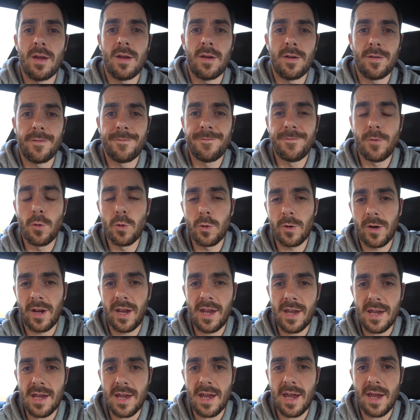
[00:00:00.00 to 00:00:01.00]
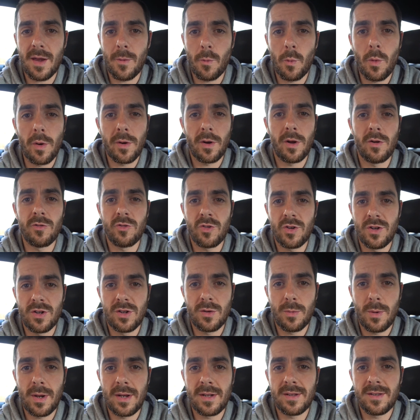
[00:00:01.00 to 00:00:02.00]
4K at
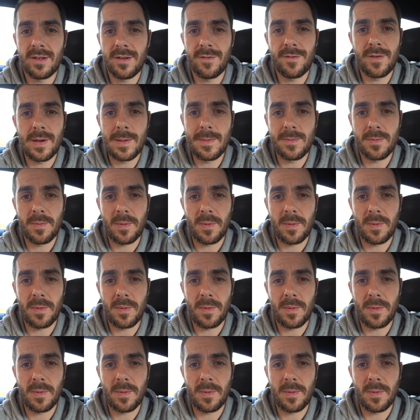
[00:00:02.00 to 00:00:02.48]
120 frames